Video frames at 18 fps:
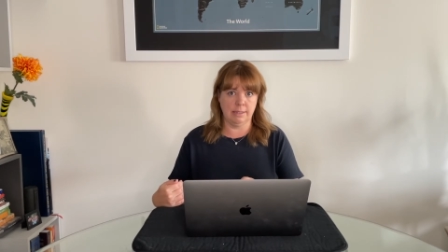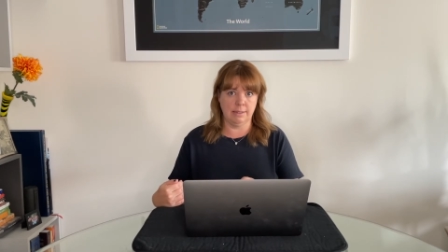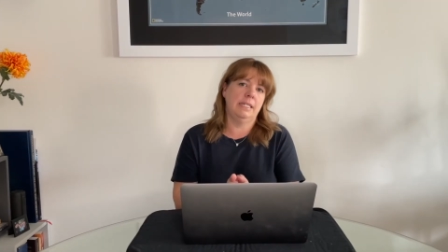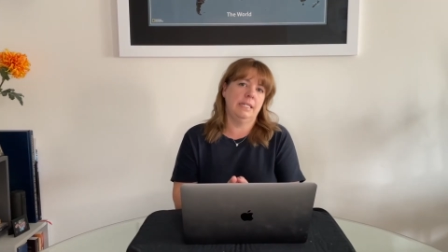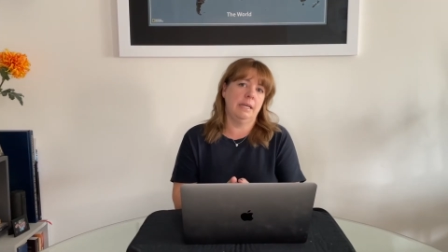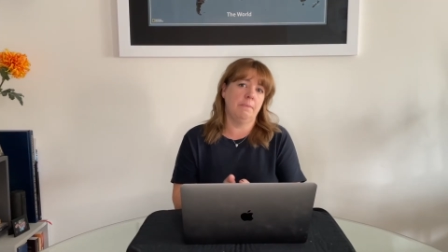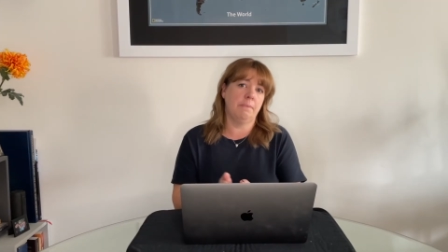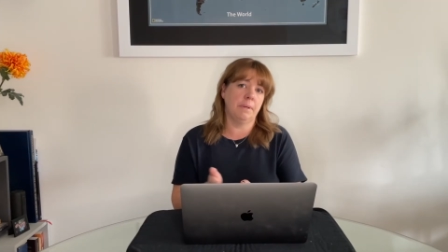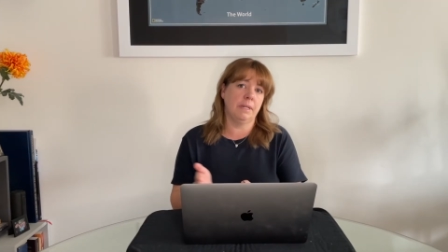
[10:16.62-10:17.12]

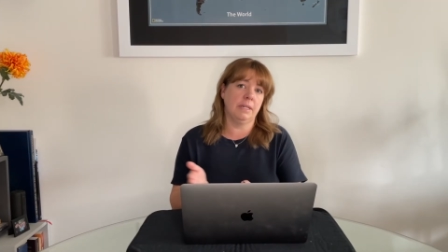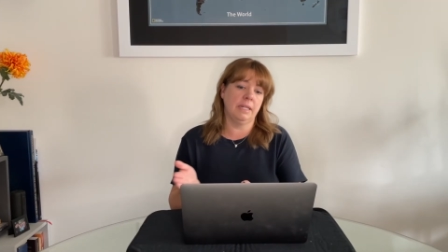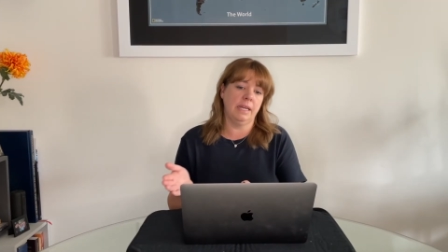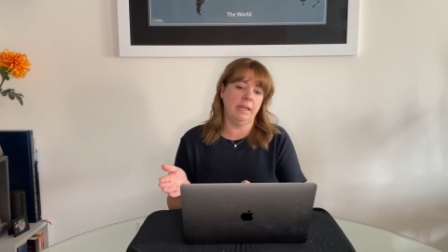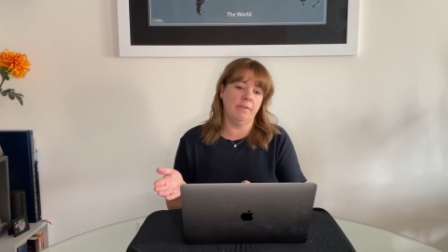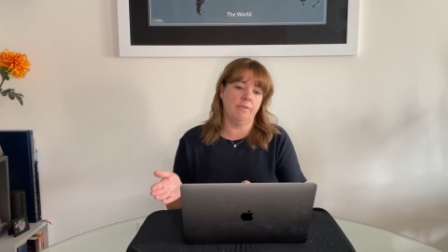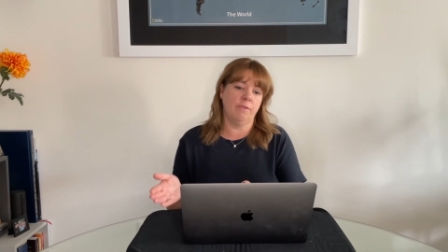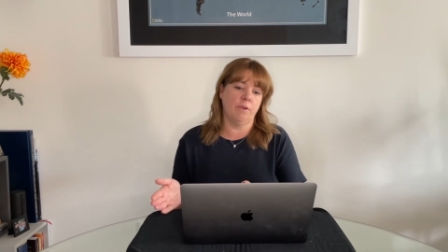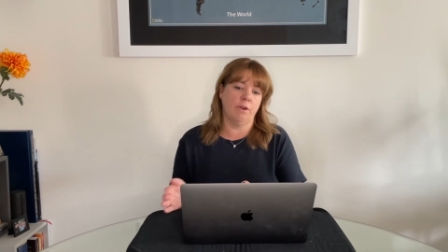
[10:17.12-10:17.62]

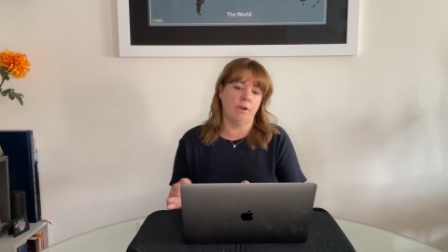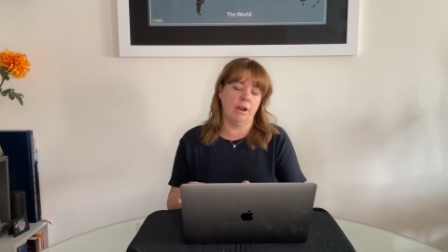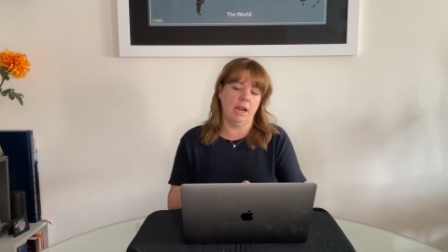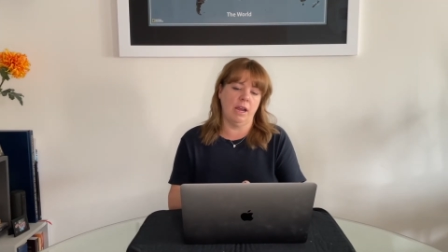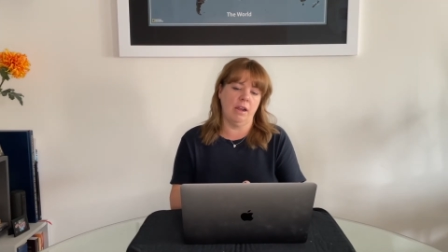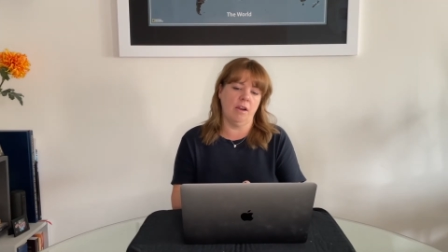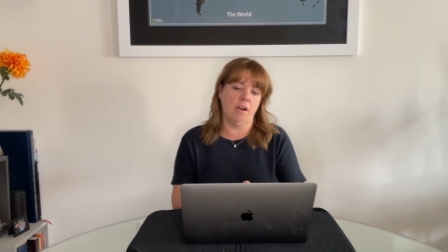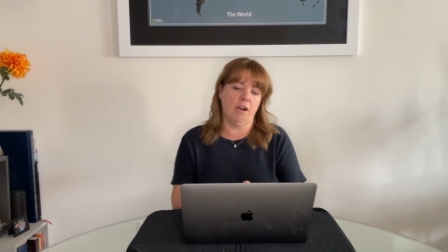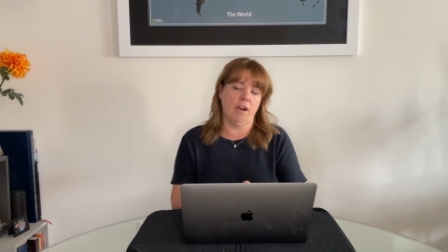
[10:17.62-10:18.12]
Typically for
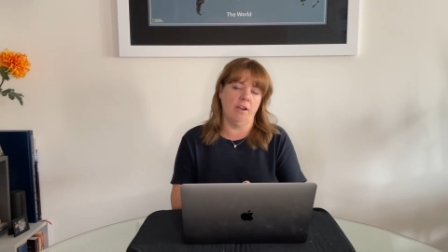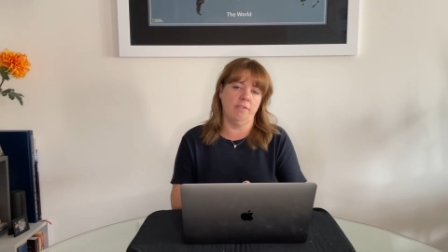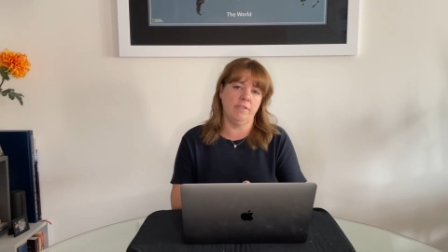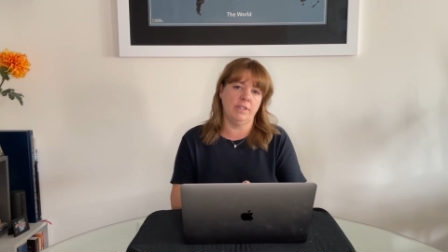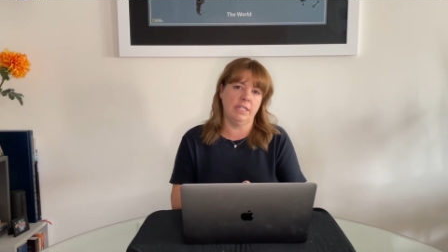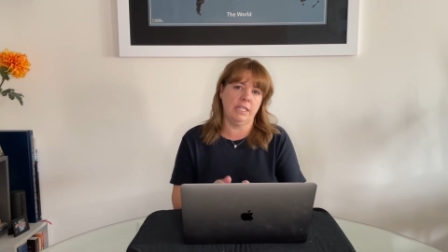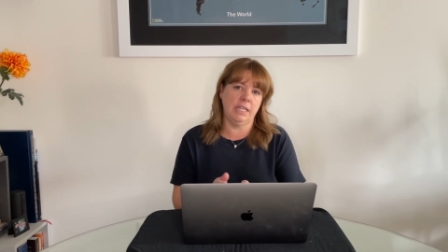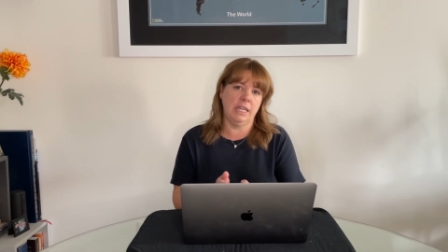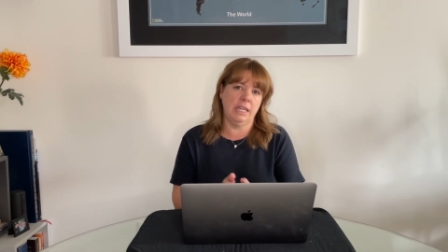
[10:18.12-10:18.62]
an
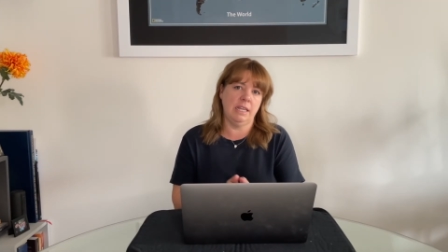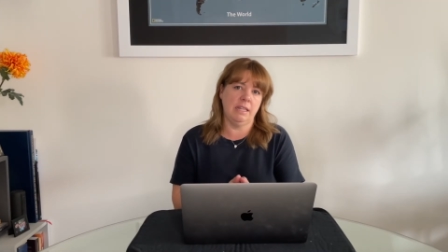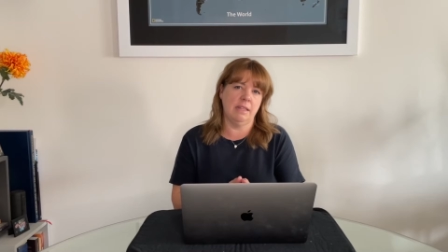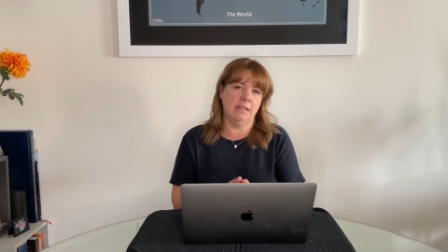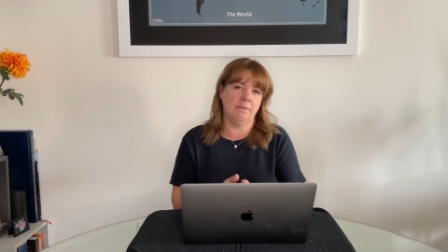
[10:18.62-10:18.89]
RFT,